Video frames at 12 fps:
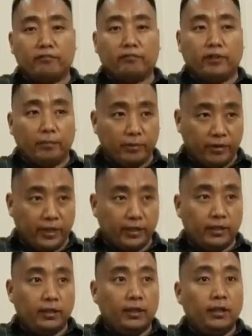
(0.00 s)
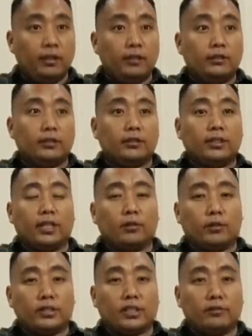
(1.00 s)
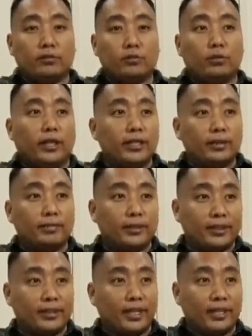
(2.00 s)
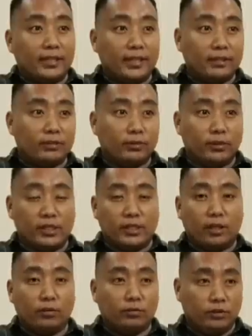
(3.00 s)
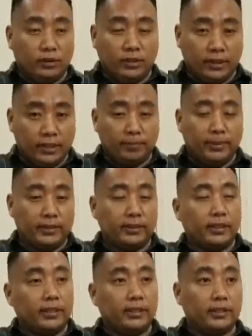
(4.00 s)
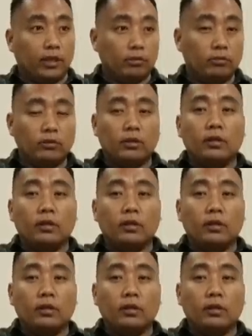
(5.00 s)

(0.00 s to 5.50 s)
February, the ticket was given to the independent candidate, who is now the independent candidate now.